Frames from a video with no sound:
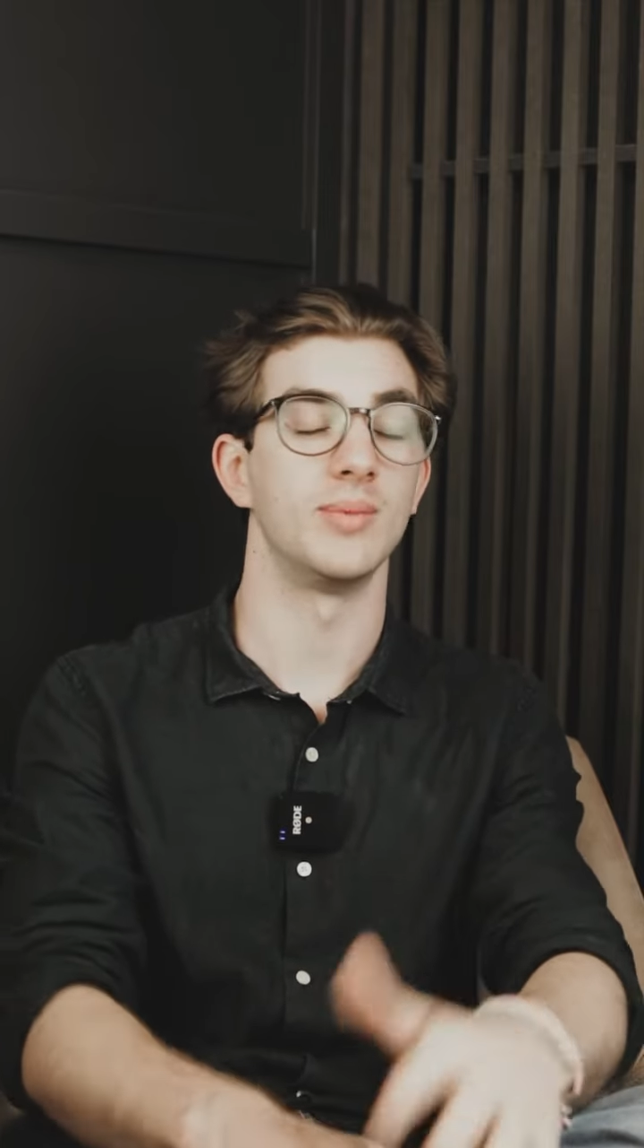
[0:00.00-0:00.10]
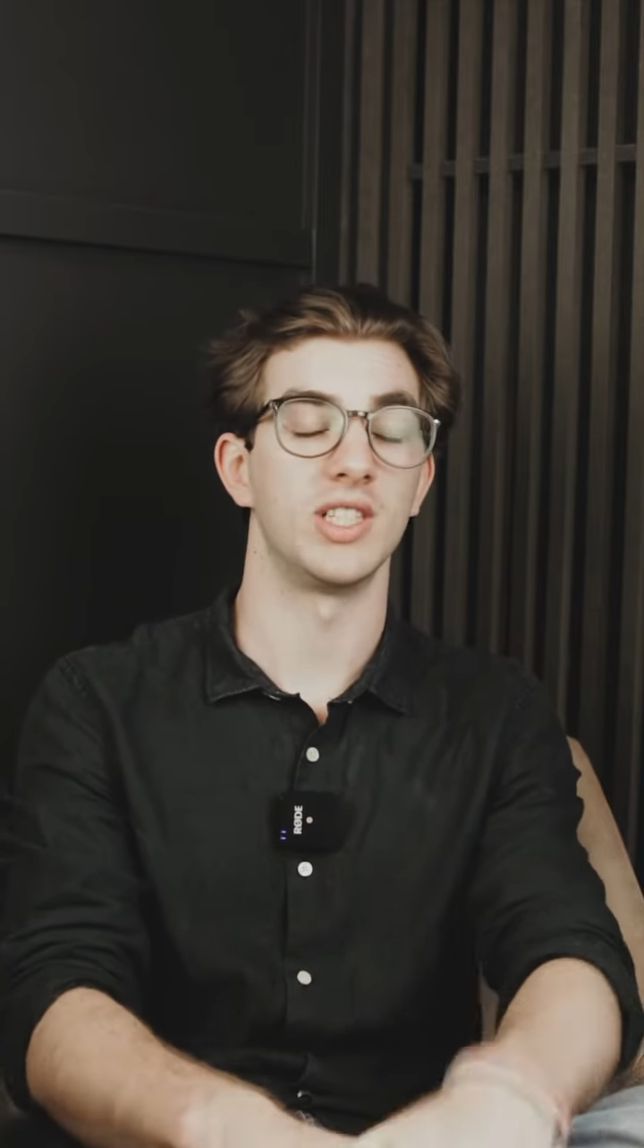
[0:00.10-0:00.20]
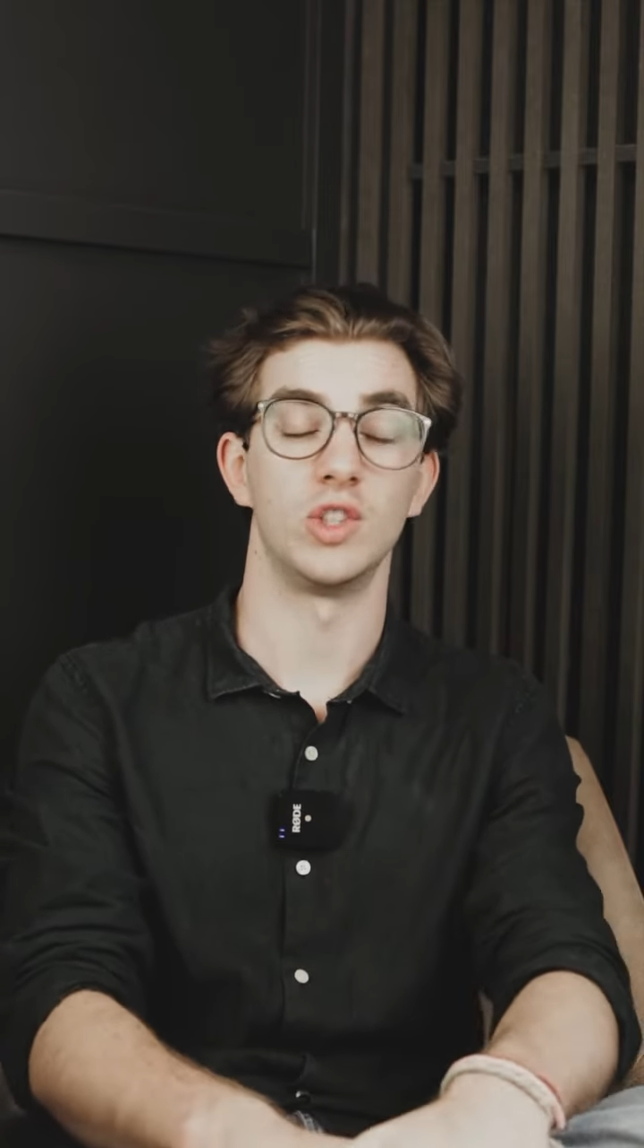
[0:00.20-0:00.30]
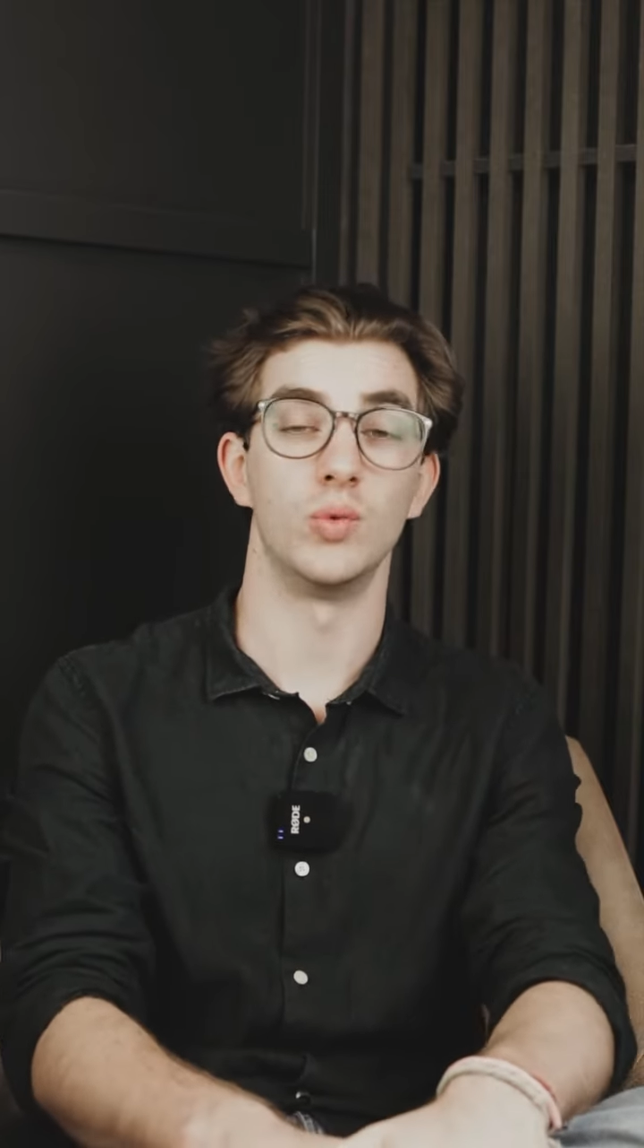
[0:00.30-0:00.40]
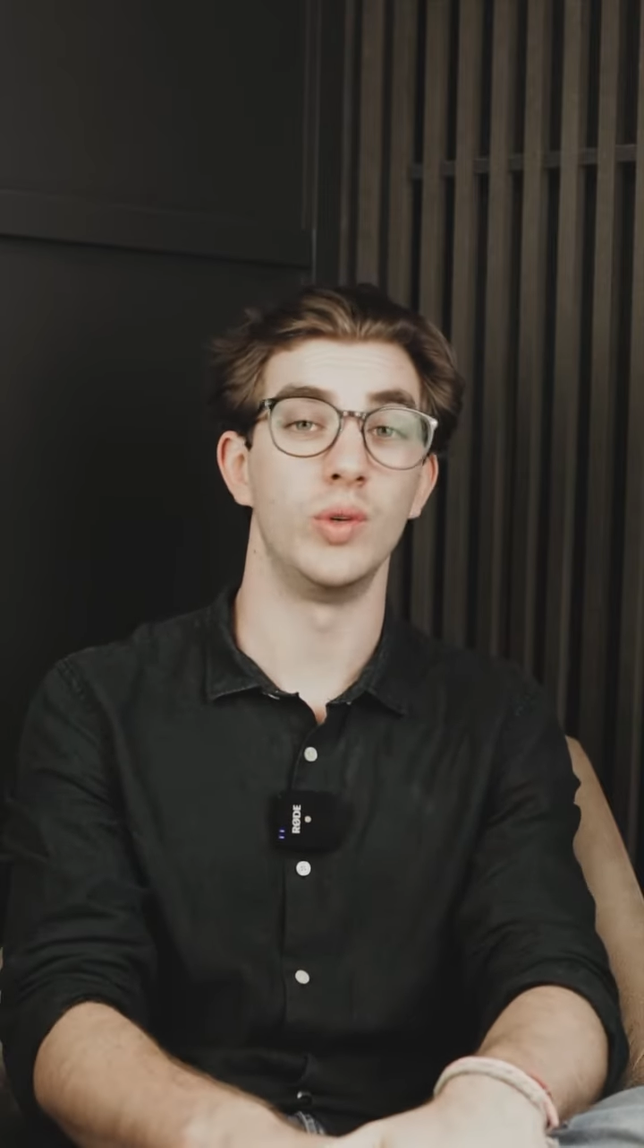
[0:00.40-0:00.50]

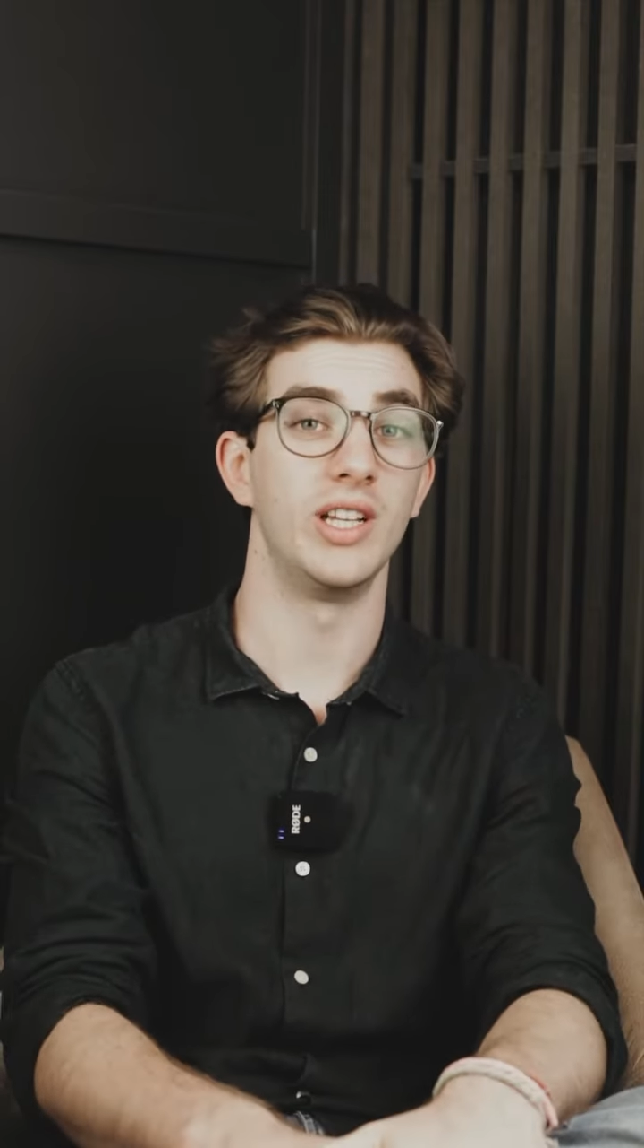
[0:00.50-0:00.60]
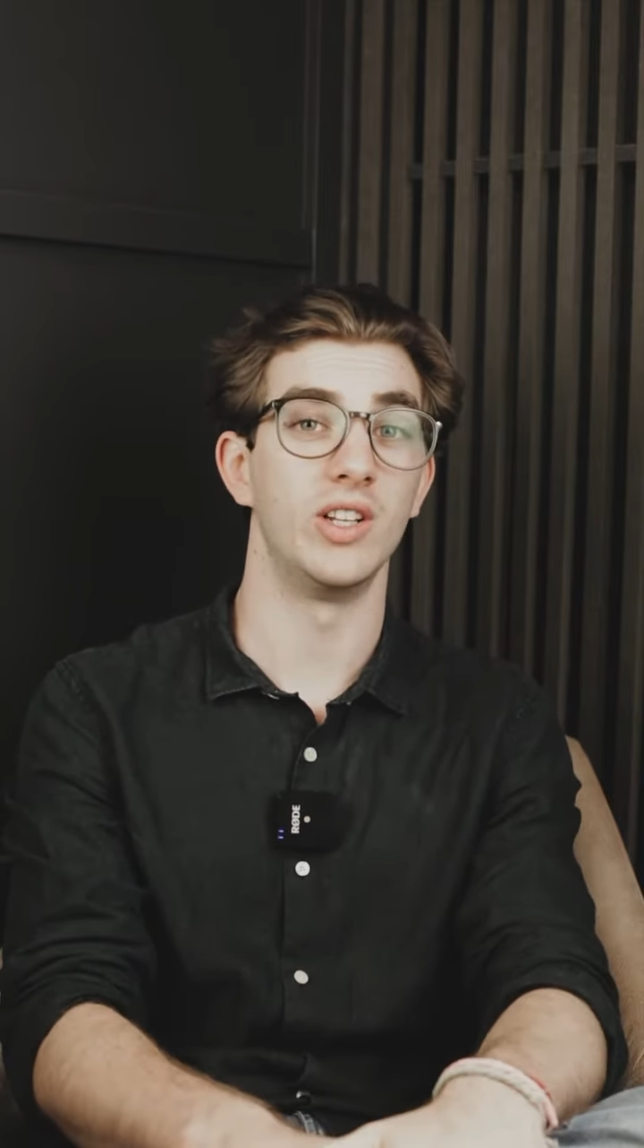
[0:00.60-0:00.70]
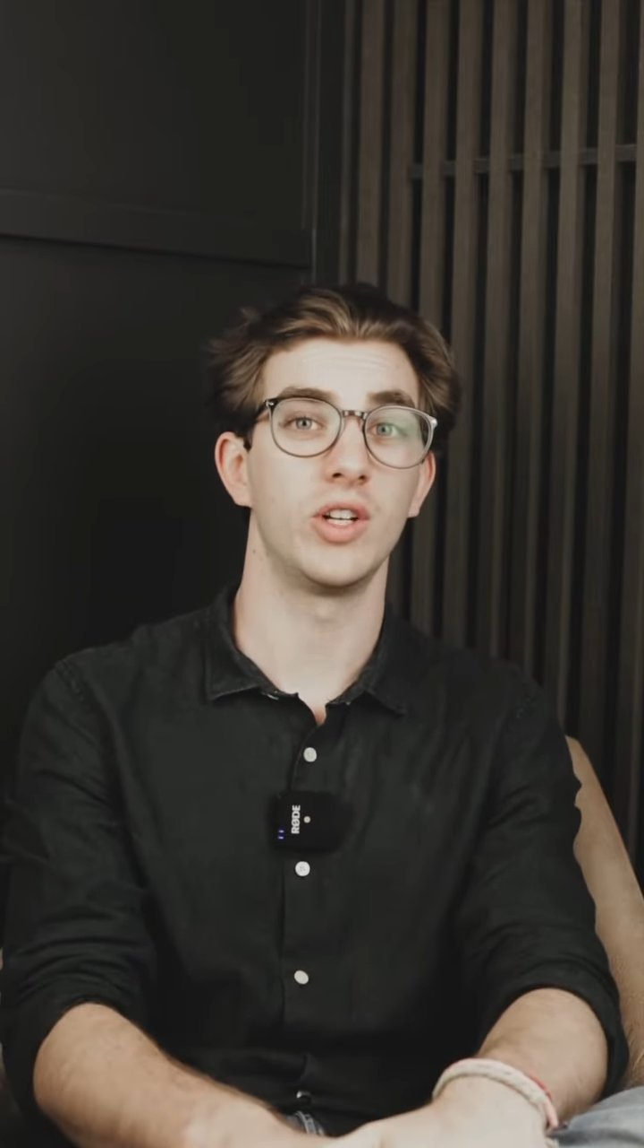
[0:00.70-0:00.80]
terms that you're really